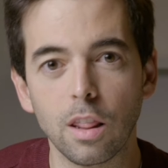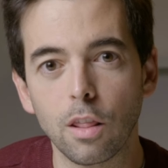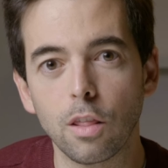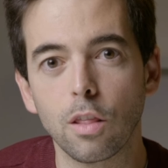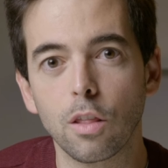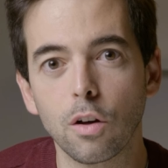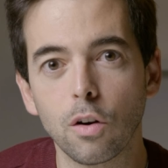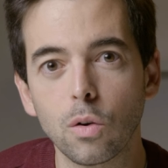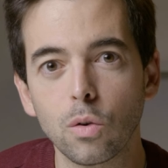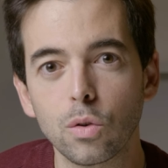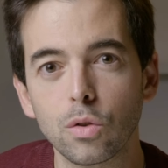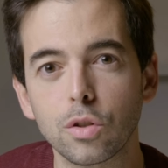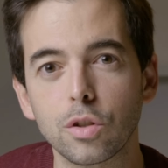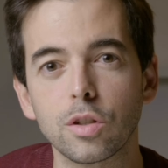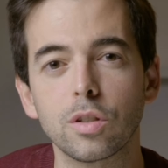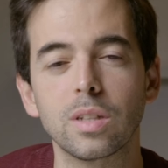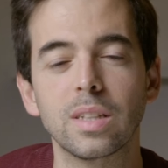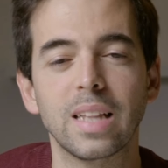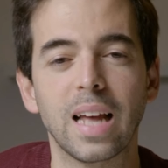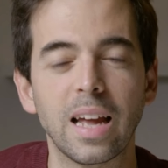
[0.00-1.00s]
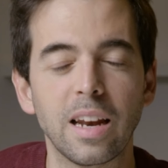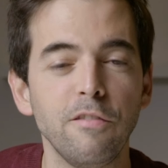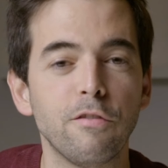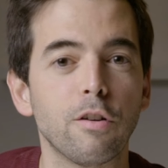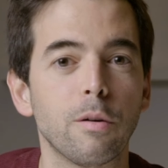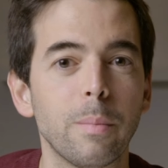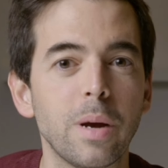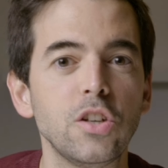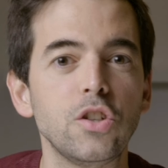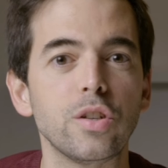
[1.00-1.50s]
that
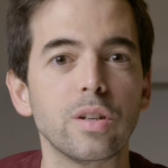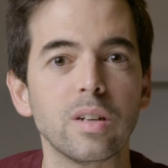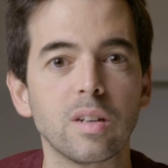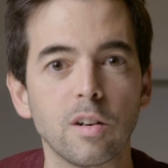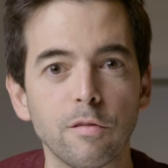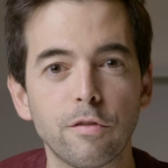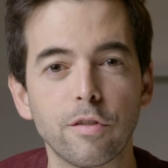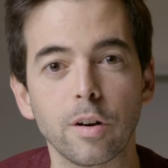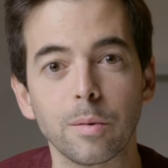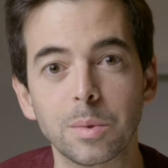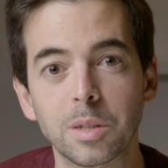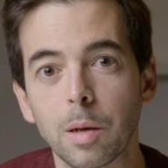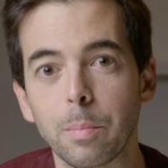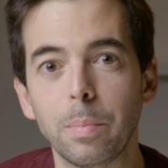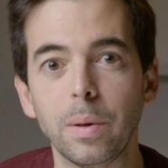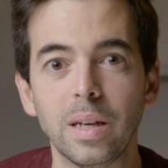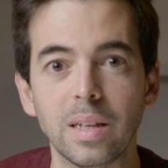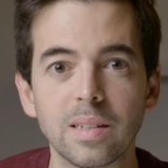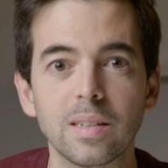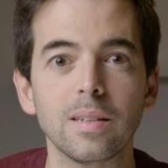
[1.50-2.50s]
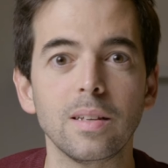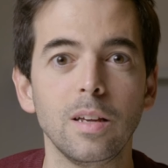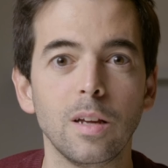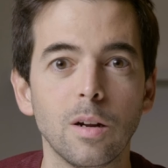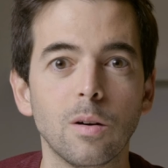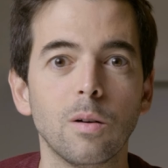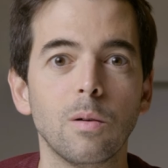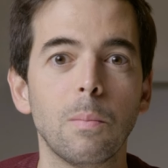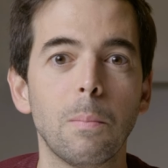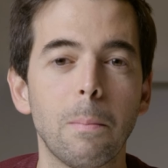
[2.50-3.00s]
information confirms a bit,
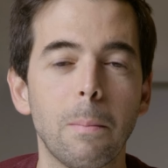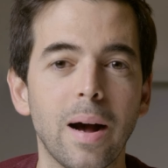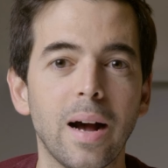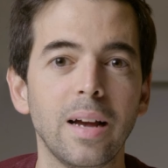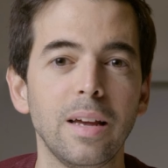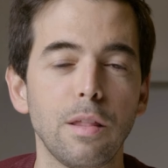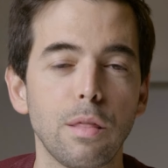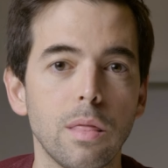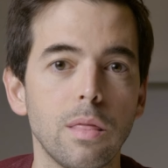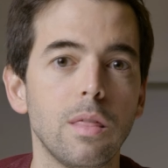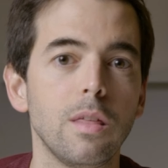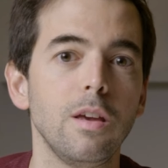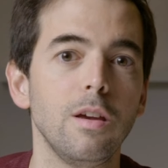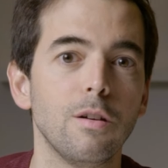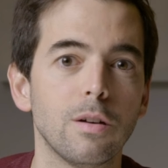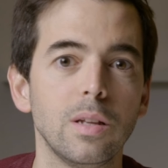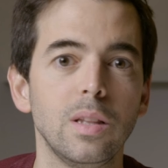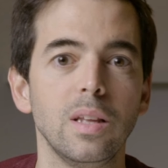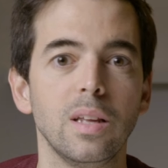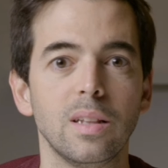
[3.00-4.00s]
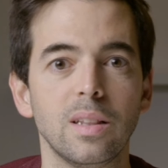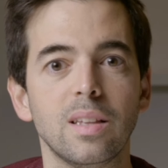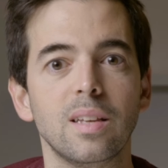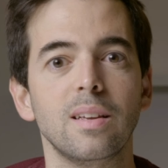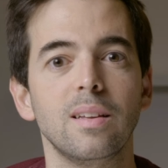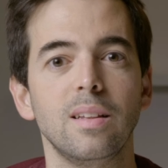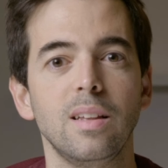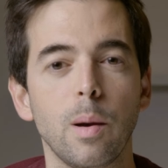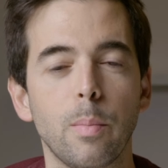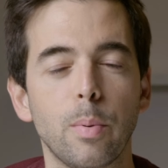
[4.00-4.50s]
my theory that
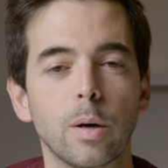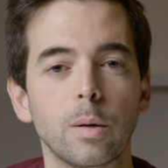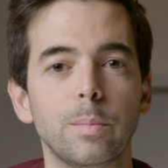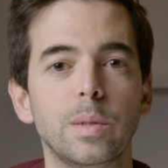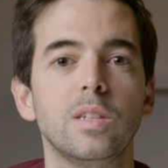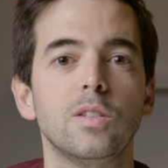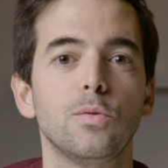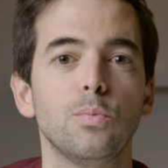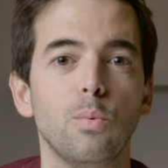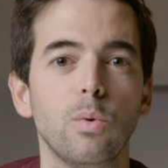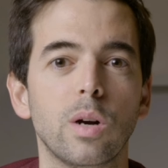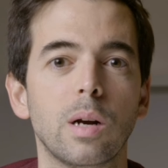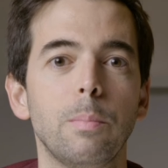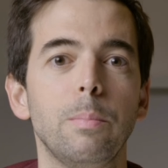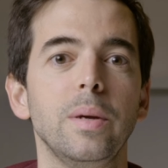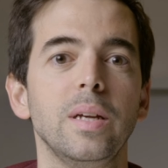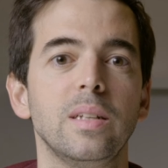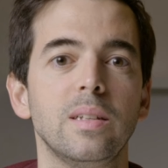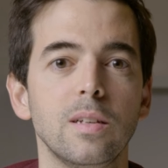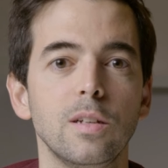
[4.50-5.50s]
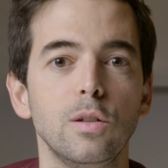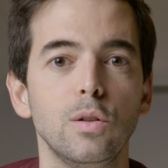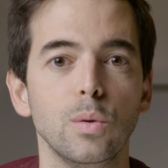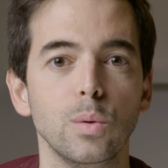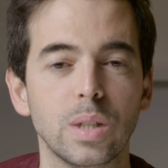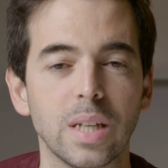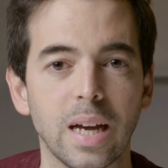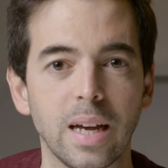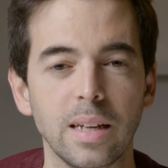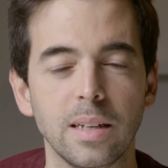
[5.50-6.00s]
the apartments were a bit too
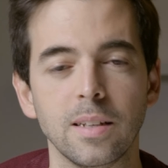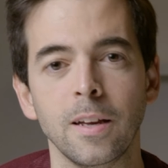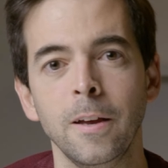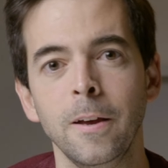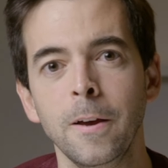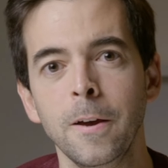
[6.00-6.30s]
tight.